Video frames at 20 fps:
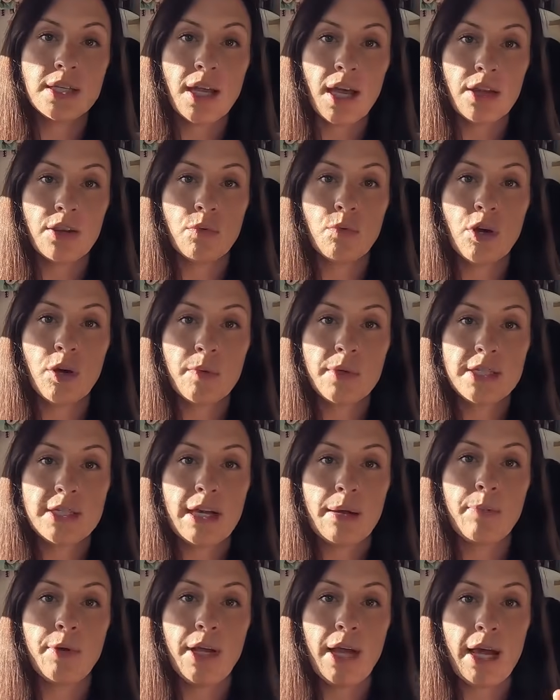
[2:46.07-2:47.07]
get the worming
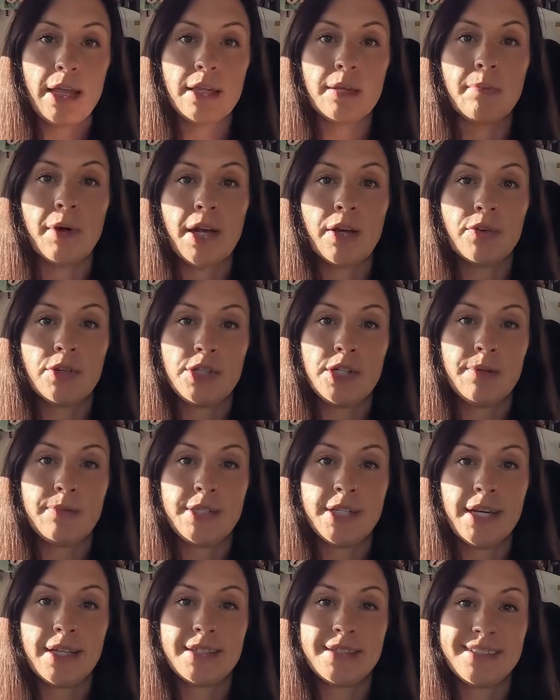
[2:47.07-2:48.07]
tablet and the microchip
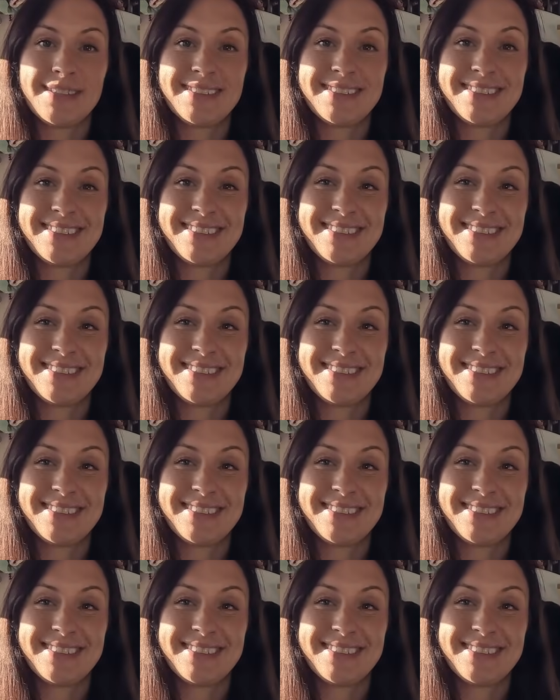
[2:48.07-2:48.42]
checked.